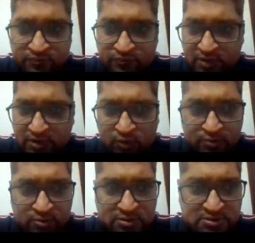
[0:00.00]
are going
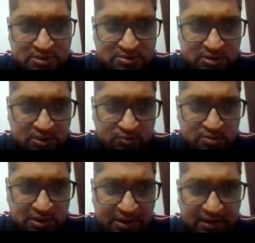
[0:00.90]
to discuss now
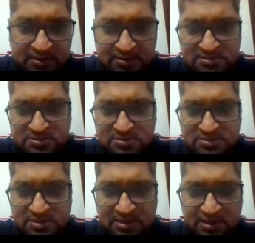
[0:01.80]
the actors that are